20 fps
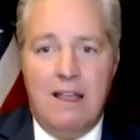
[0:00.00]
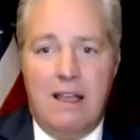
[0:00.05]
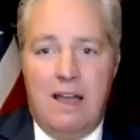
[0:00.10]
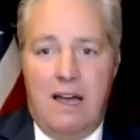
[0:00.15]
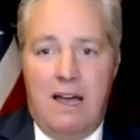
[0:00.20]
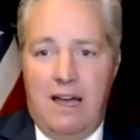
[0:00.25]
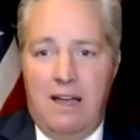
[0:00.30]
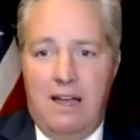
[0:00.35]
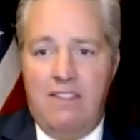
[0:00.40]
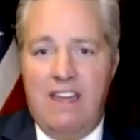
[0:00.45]

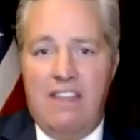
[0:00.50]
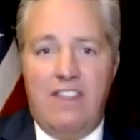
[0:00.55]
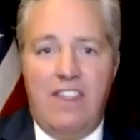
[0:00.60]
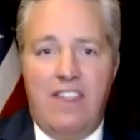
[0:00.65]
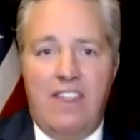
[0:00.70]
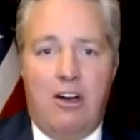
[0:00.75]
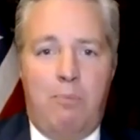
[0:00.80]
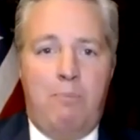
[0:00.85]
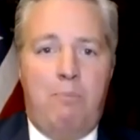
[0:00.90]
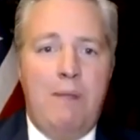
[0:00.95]
that
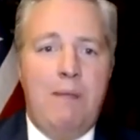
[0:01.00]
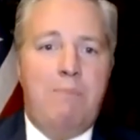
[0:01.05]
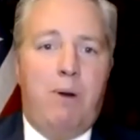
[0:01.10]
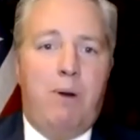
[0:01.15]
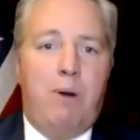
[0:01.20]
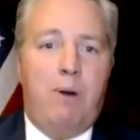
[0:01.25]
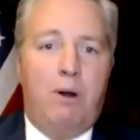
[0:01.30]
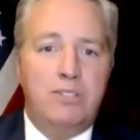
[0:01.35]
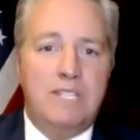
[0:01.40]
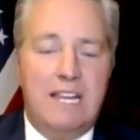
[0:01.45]
they'll be
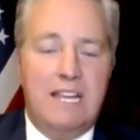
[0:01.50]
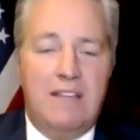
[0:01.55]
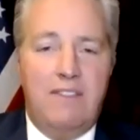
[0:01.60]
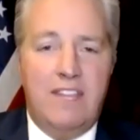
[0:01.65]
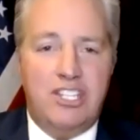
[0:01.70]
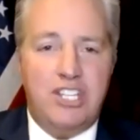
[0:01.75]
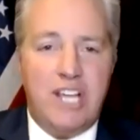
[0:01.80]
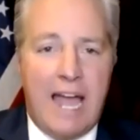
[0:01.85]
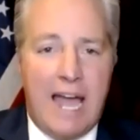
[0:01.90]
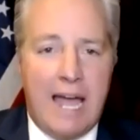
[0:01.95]
posting in
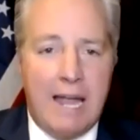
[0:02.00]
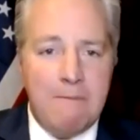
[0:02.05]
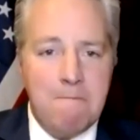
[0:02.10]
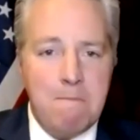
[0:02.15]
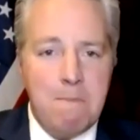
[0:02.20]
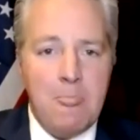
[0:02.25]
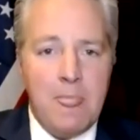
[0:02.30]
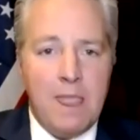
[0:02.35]
the chat.